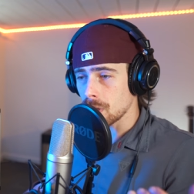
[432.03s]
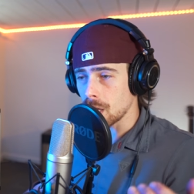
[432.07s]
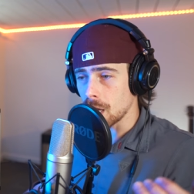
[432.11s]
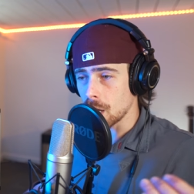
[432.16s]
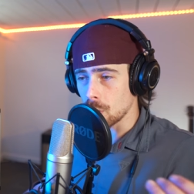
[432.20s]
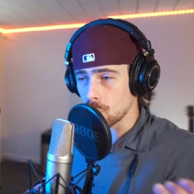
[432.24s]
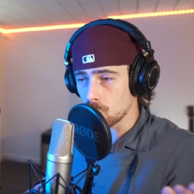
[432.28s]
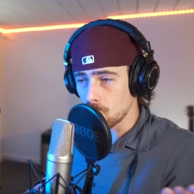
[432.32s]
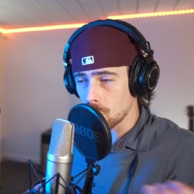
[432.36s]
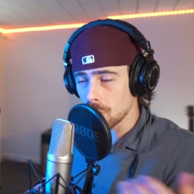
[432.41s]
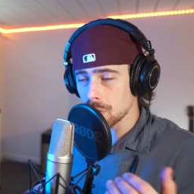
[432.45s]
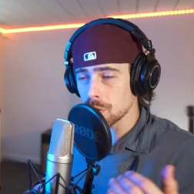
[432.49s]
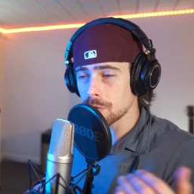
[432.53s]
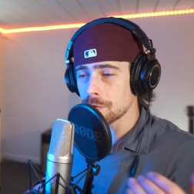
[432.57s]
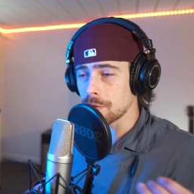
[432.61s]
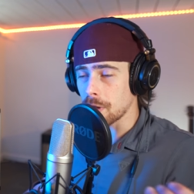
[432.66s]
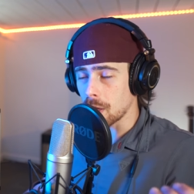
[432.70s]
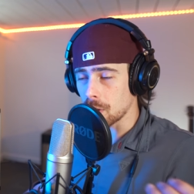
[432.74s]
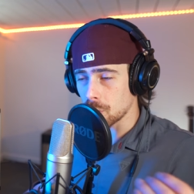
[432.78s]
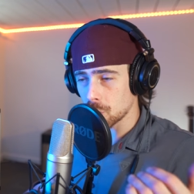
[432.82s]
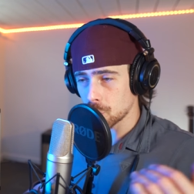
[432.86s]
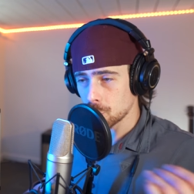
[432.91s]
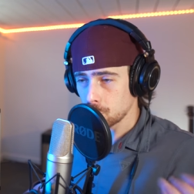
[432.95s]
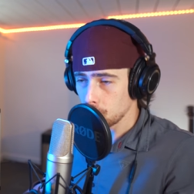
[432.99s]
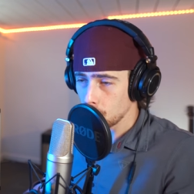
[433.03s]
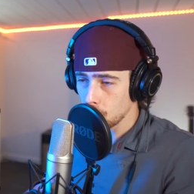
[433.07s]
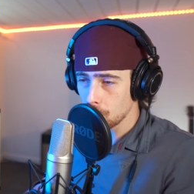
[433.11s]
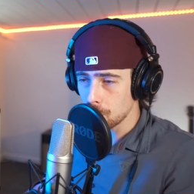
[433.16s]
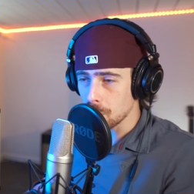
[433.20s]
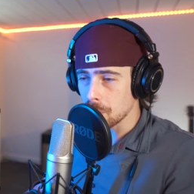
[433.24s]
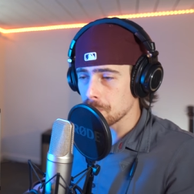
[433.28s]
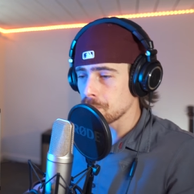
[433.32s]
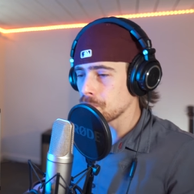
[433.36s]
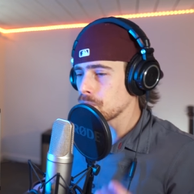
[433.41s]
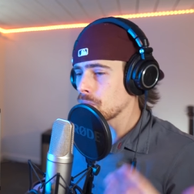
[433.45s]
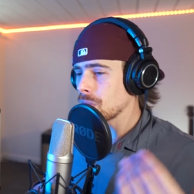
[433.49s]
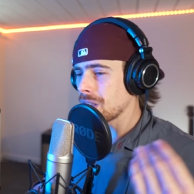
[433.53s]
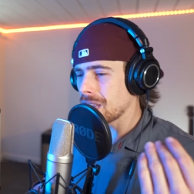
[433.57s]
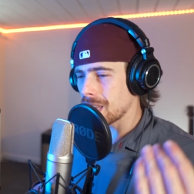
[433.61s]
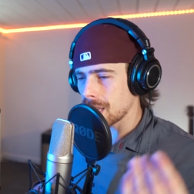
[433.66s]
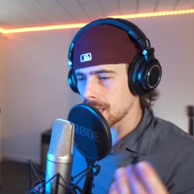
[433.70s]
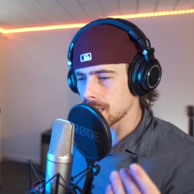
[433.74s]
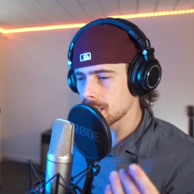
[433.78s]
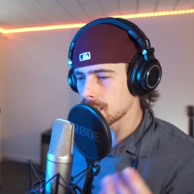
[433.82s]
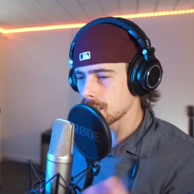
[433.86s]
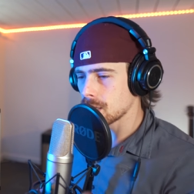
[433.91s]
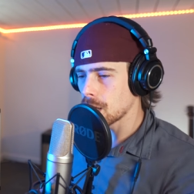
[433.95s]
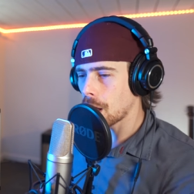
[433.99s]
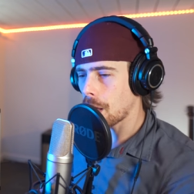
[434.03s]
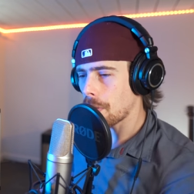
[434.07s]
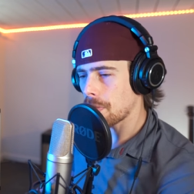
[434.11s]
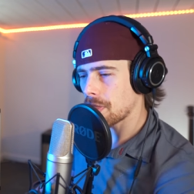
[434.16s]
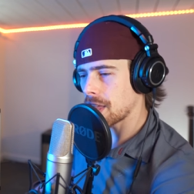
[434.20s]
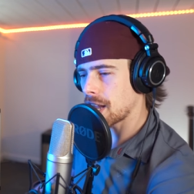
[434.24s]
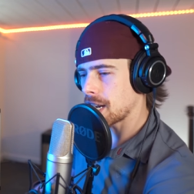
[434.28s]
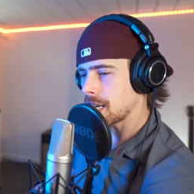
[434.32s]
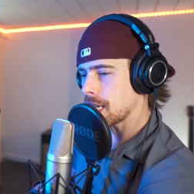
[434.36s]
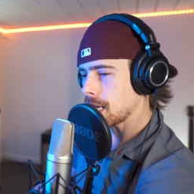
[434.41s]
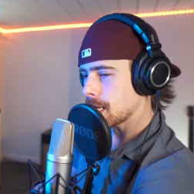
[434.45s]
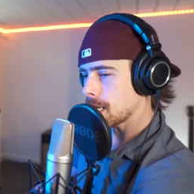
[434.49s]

in one fell swoop is not that